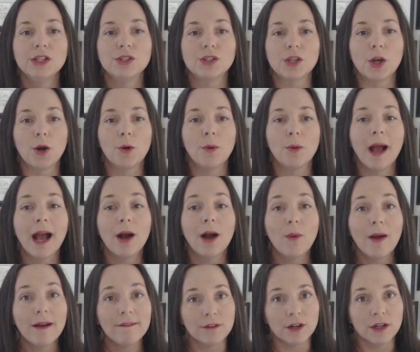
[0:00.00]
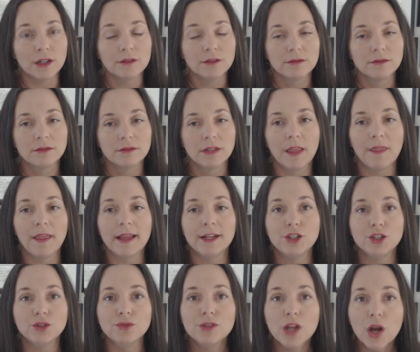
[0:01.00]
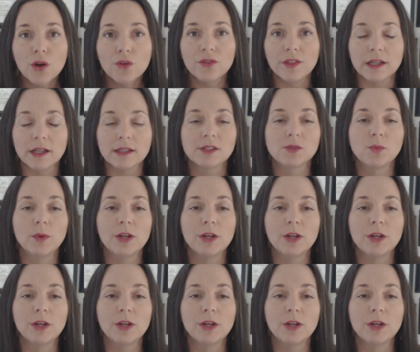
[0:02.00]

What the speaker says: So, however, and they do note this,